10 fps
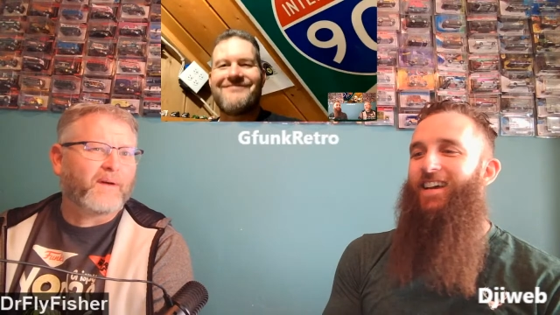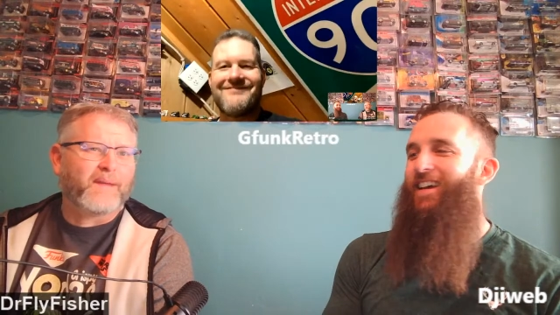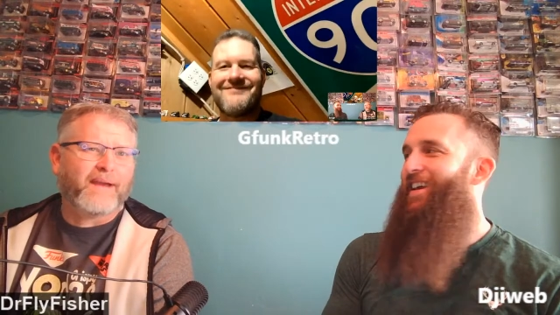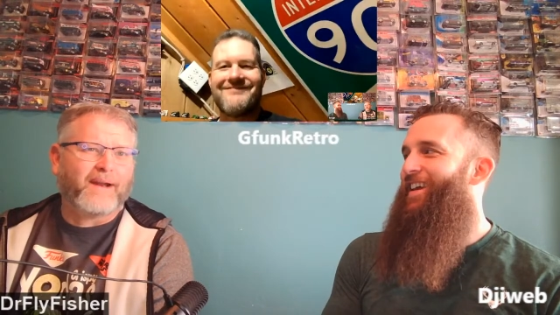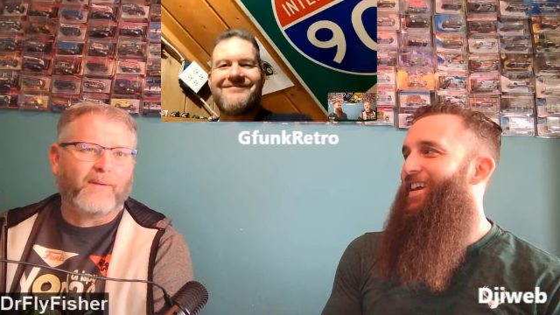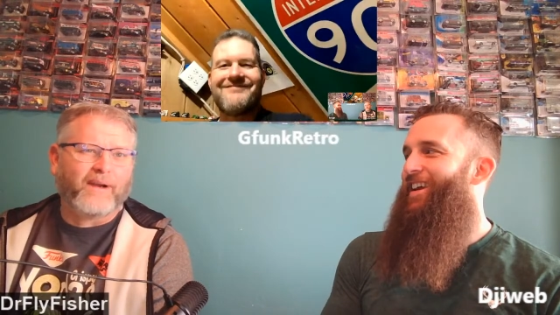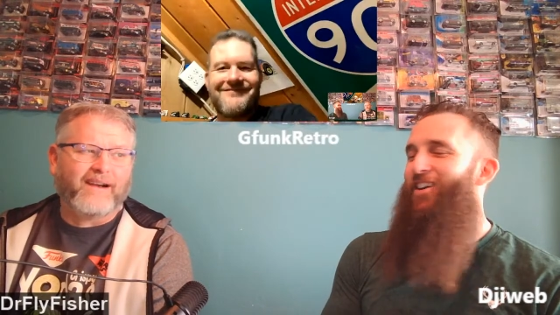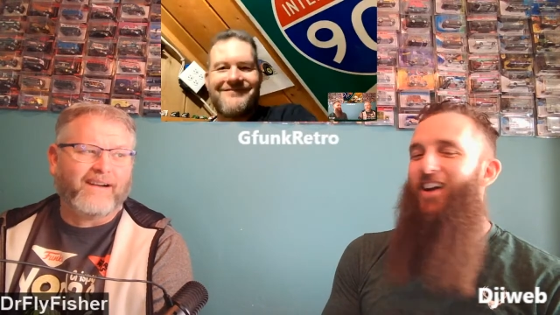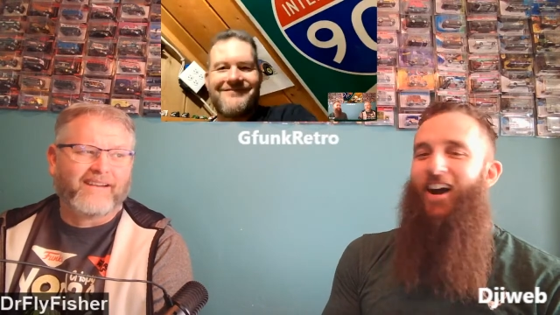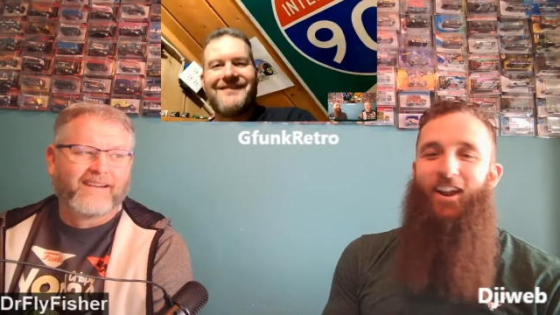Speaker 1: one that made it
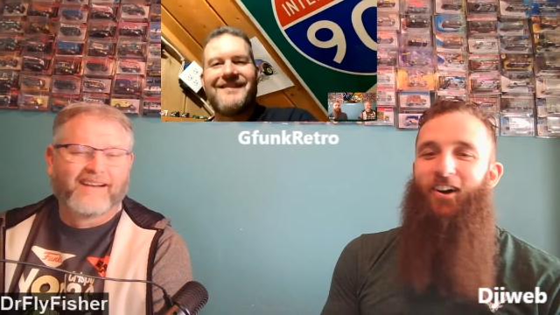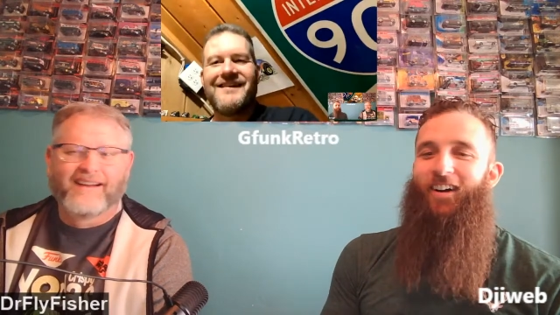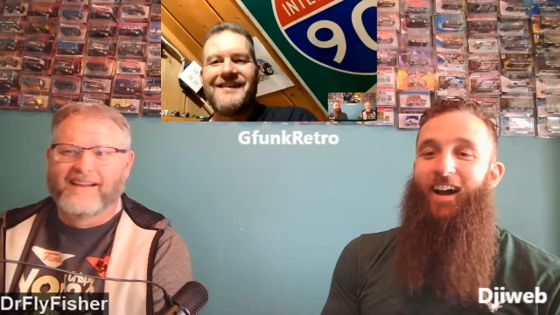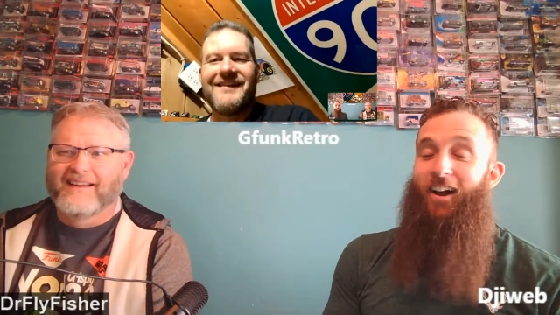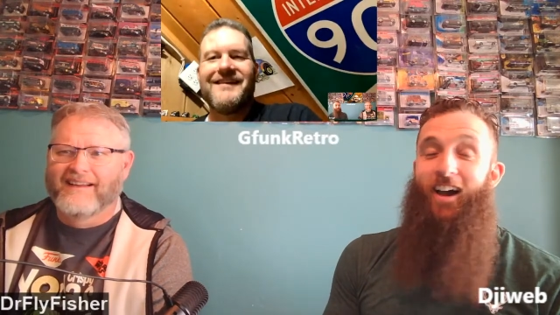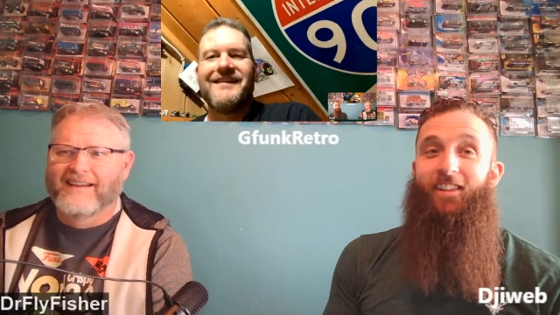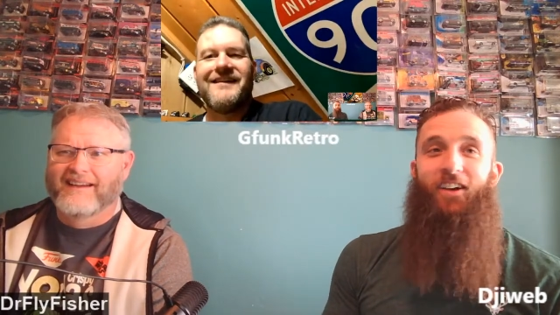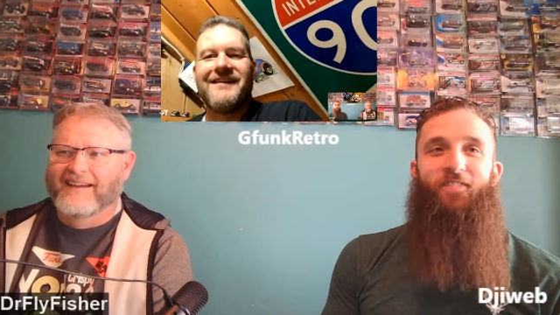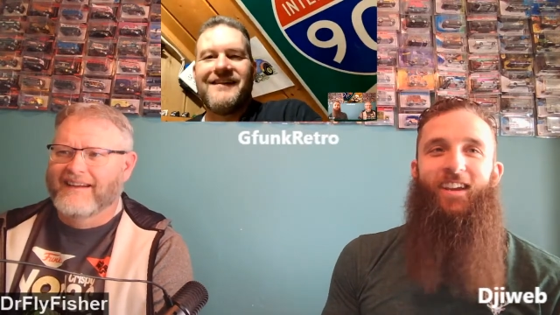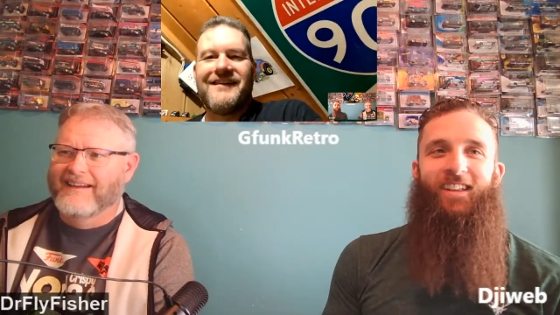weird. I know. I, I
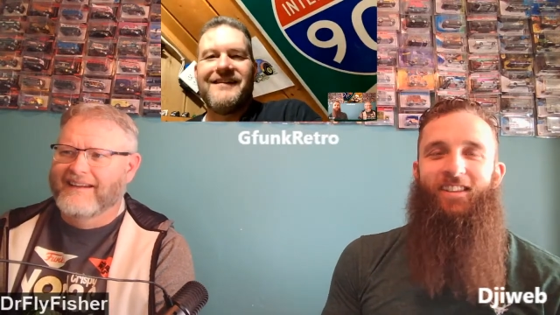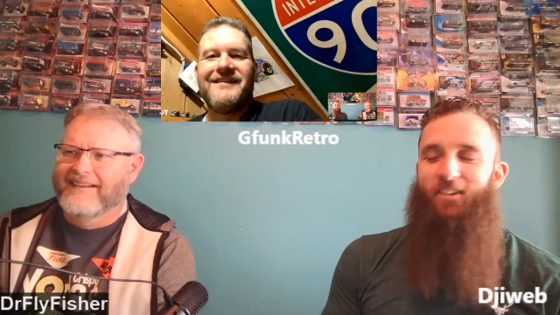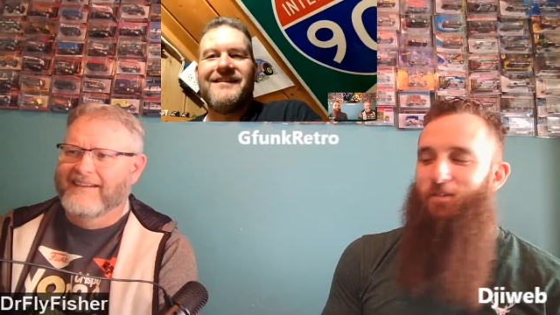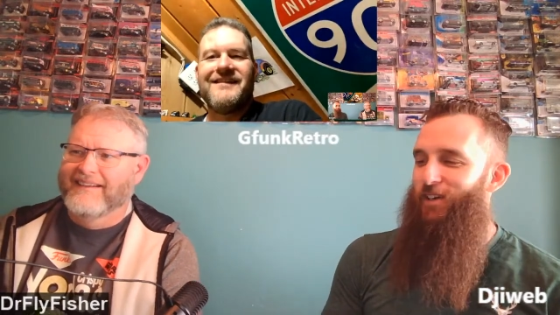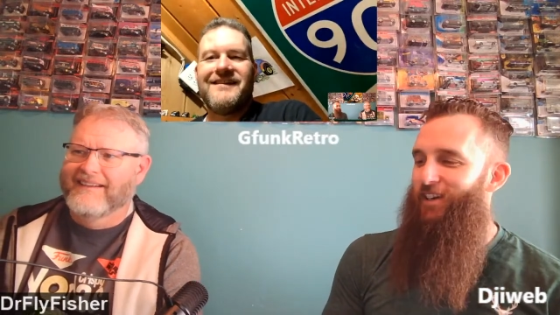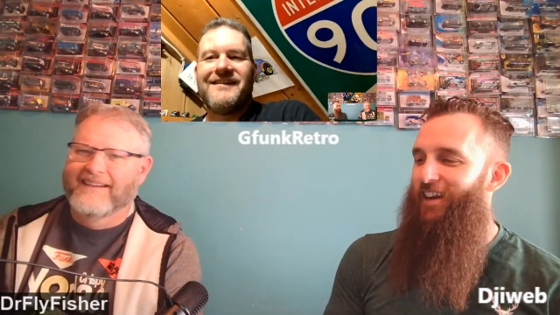love making things weird.